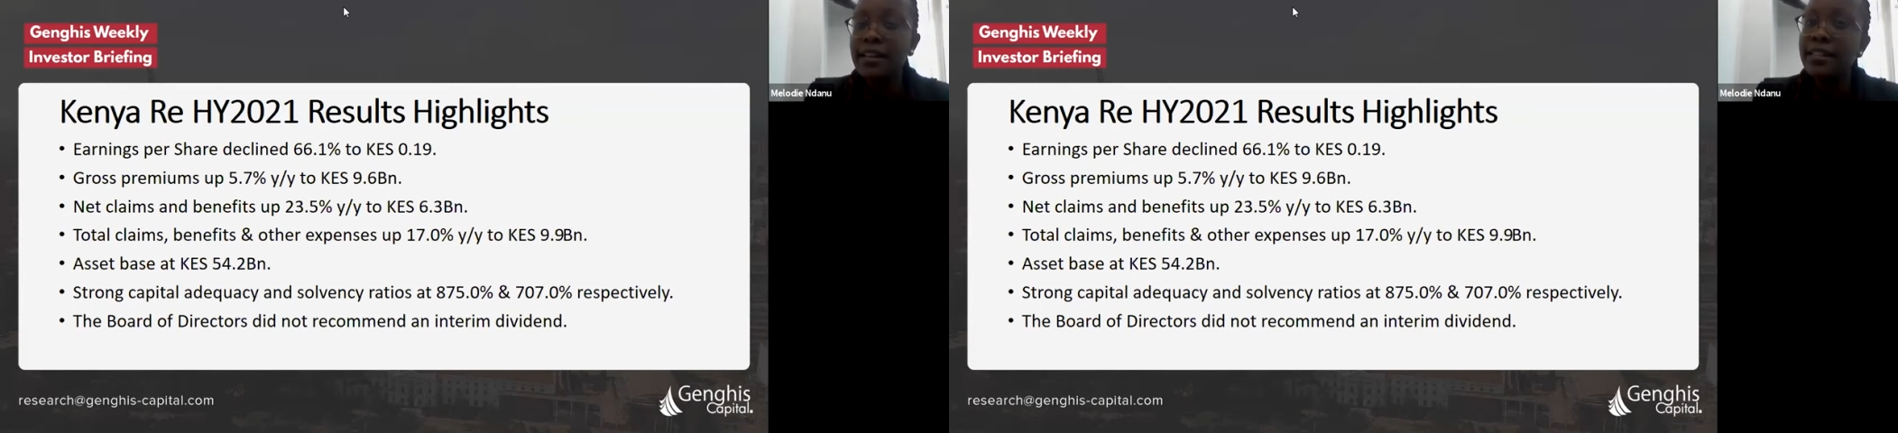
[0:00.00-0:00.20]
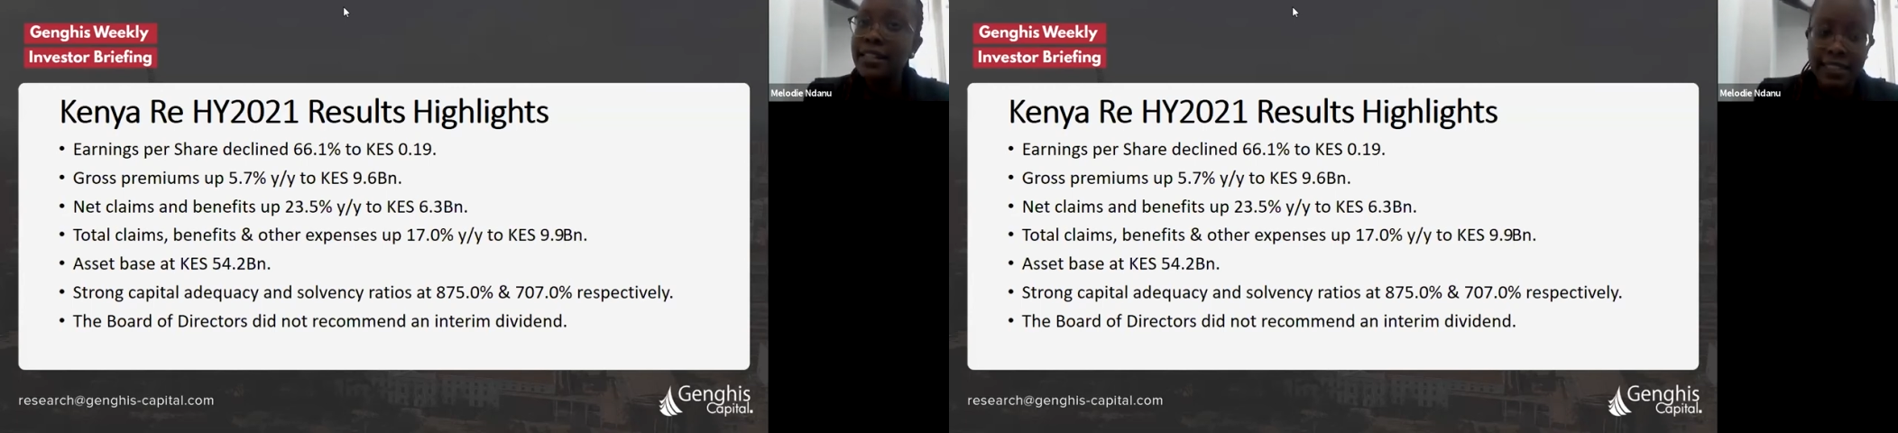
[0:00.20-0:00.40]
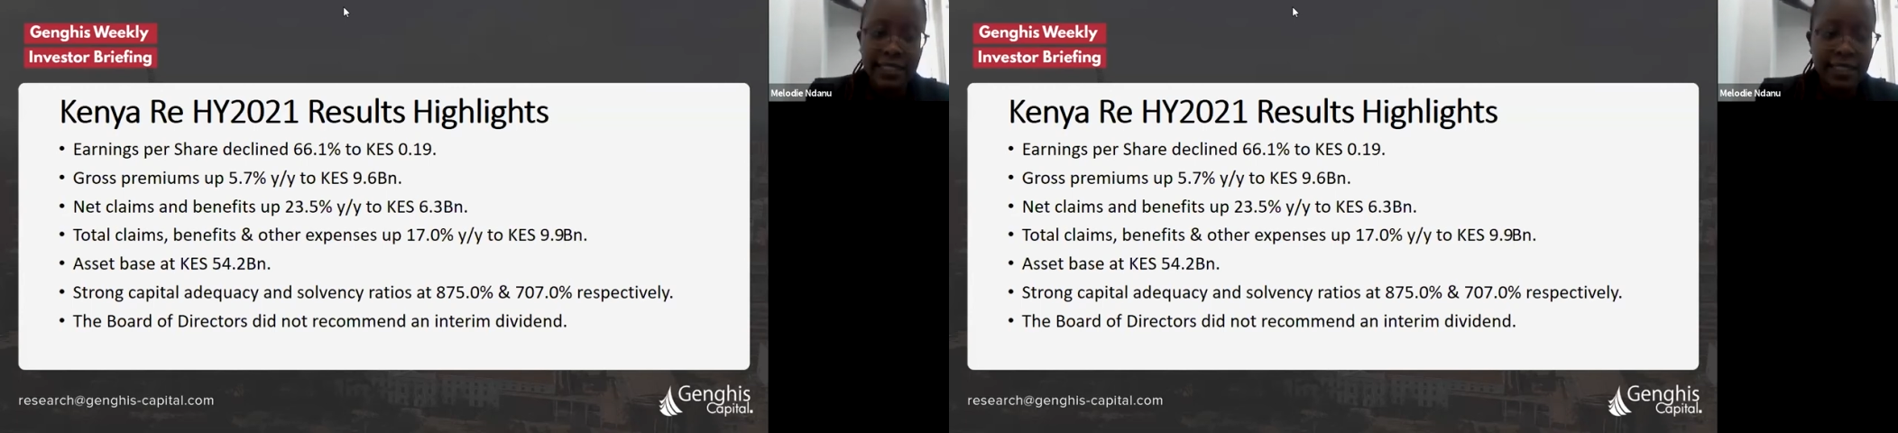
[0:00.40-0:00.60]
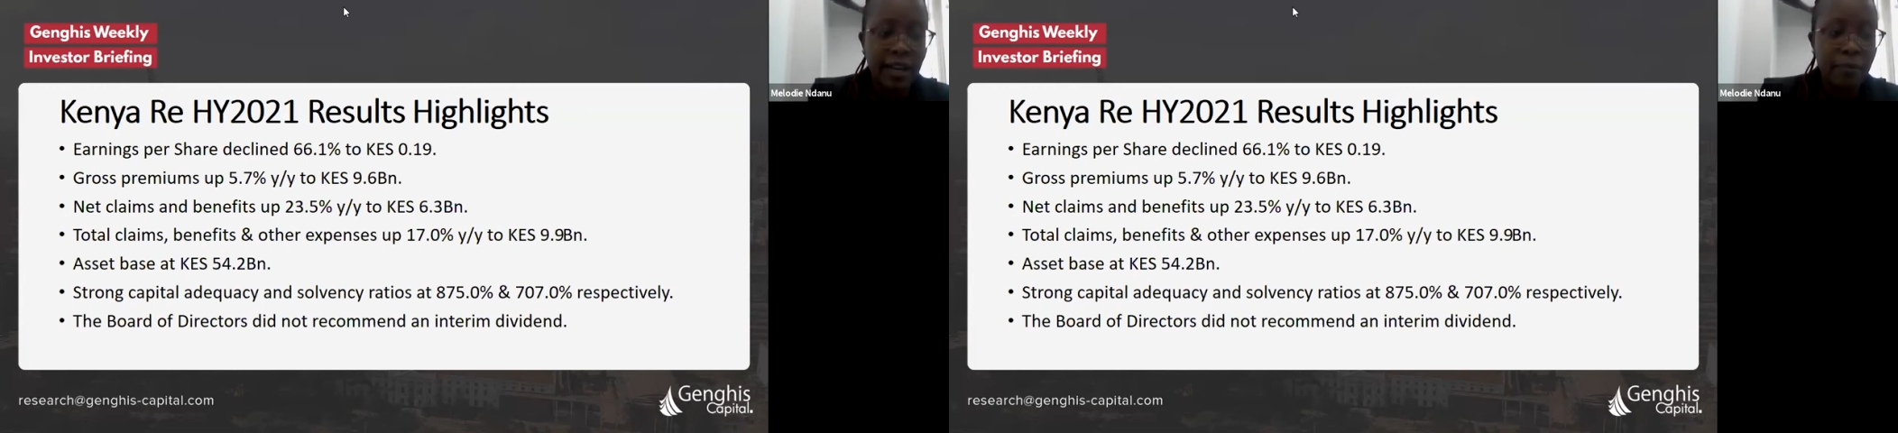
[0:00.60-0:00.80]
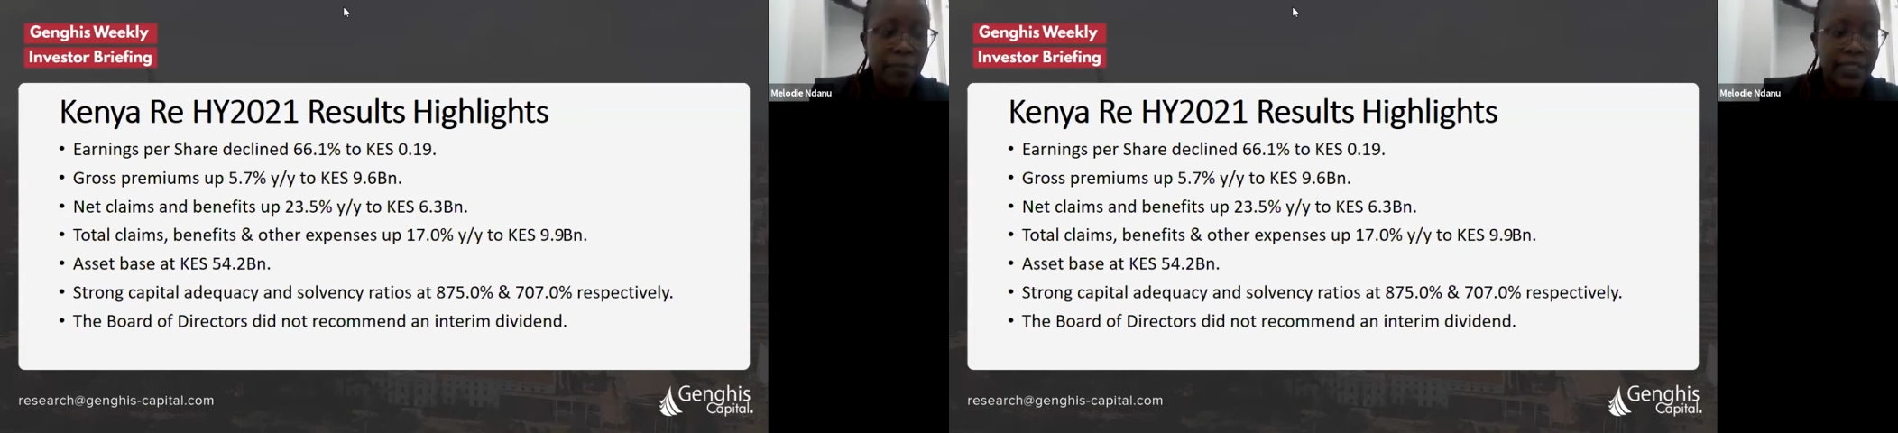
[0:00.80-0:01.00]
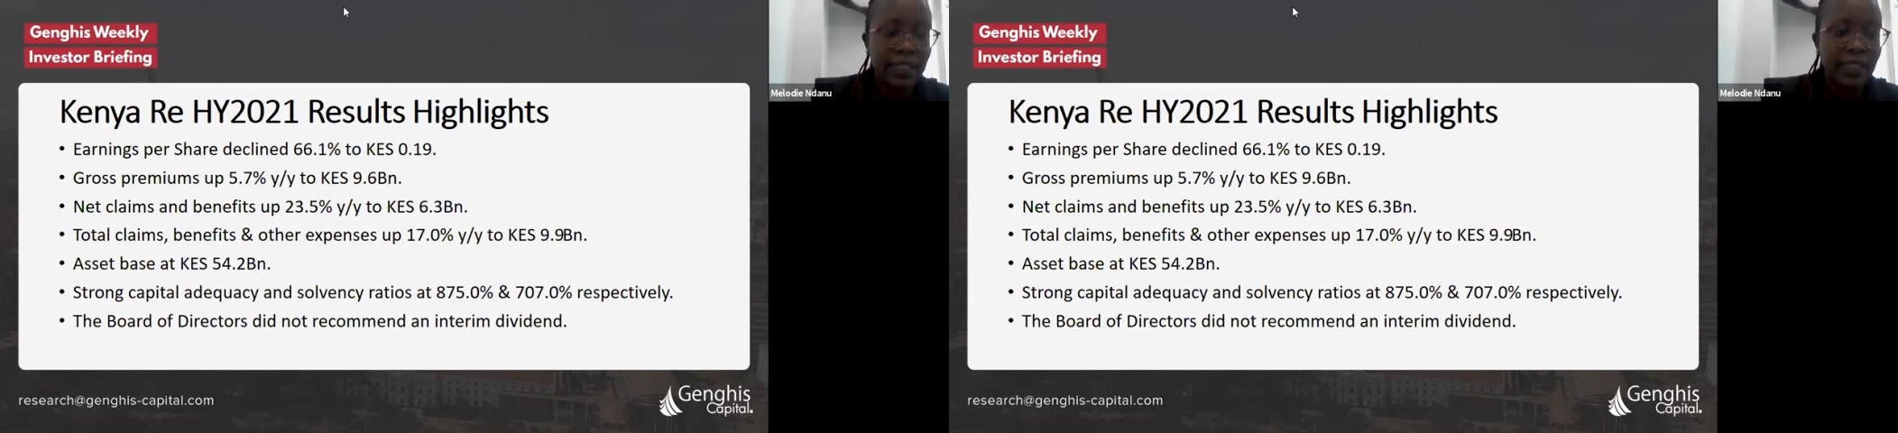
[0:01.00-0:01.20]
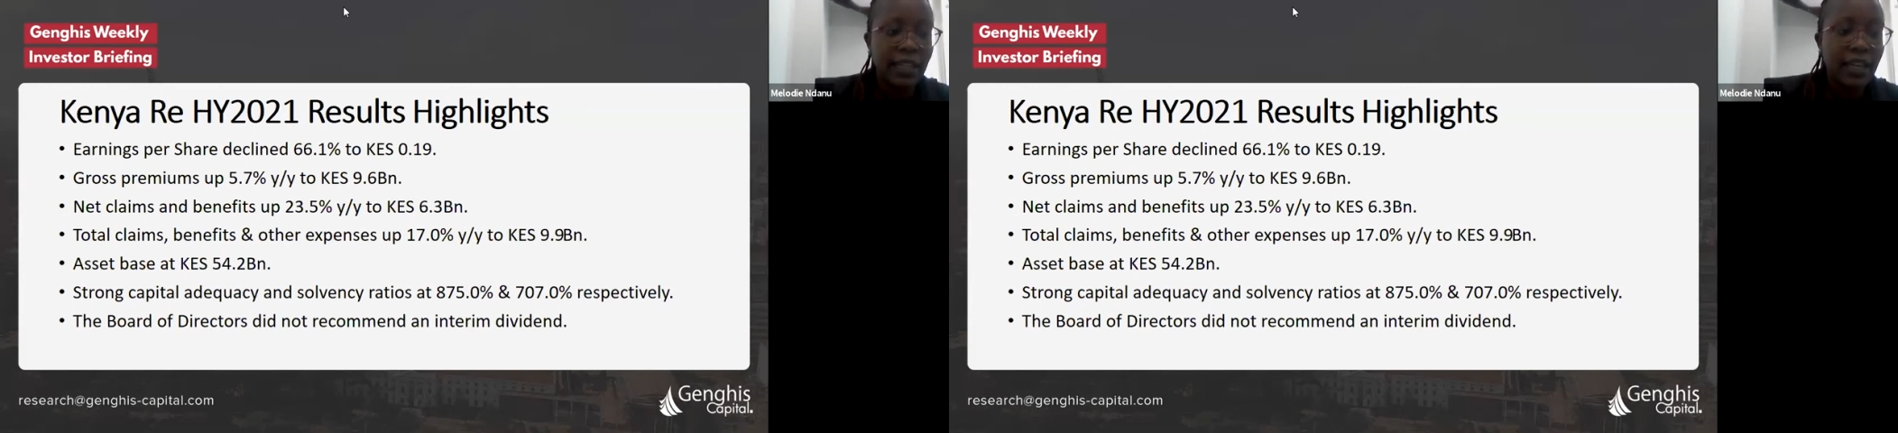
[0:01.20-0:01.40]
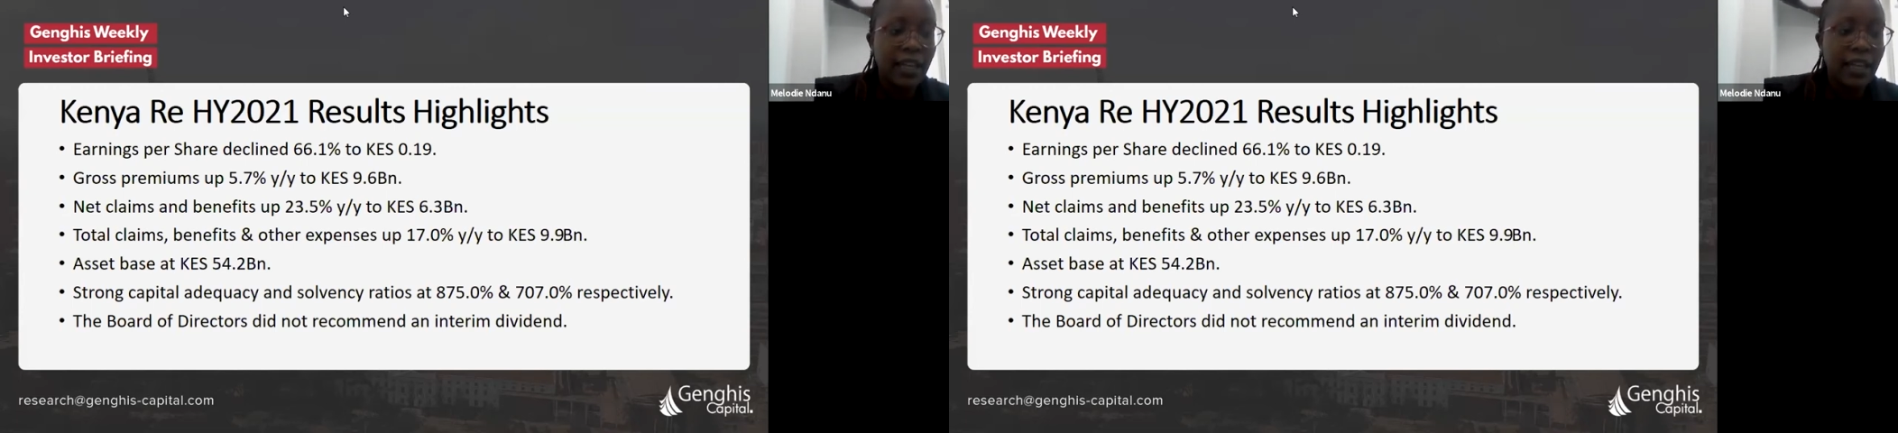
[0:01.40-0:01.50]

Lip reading: ratings company,